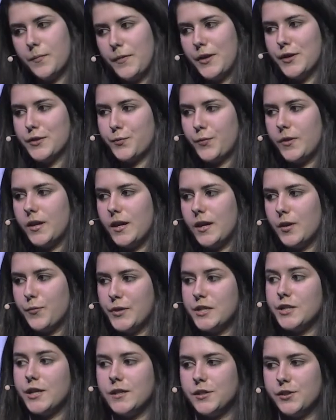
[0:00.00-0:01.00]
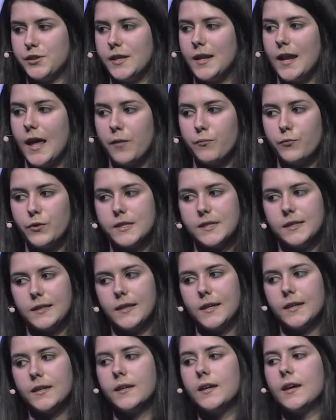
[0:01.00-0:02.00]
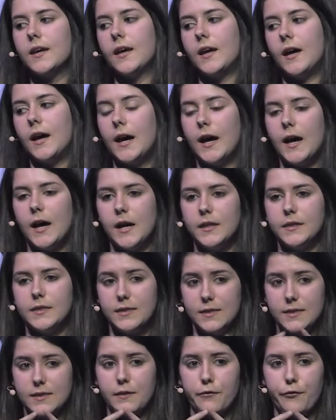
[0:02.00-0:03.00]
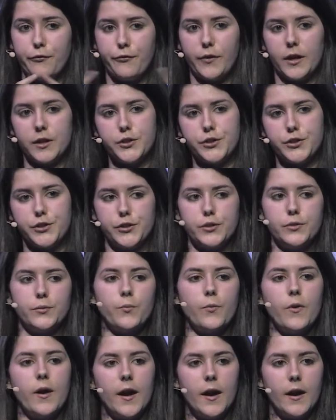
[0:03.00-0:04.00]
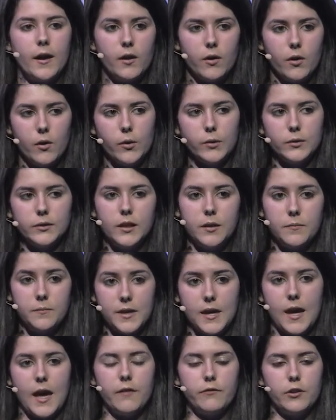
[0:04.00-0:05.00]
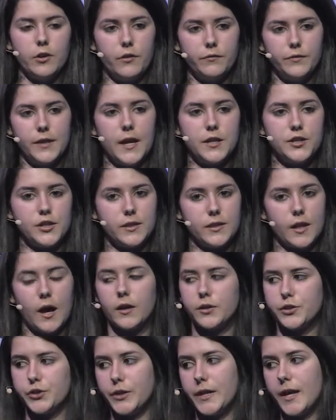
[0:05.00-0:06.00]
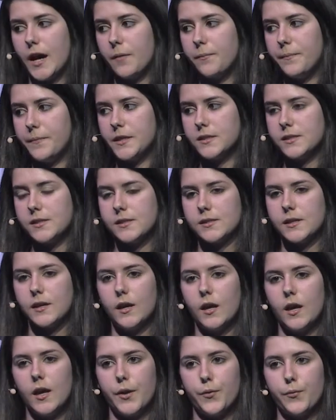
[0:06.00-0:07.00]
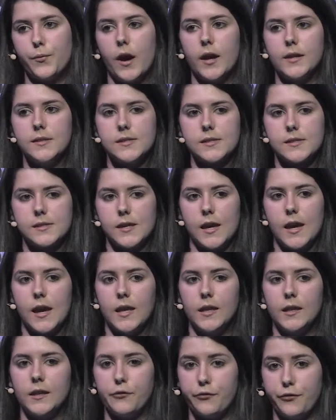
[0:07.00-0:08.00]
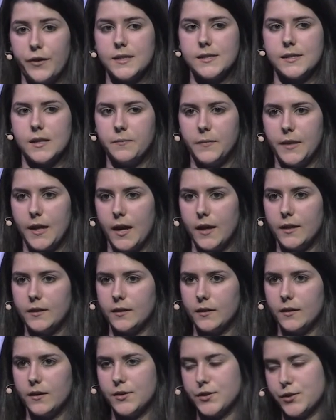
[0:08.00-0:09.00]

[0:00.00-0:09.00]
because we, we changed the name recently, uh, the function where all the behavior of the agent actually happens runs in fixed update.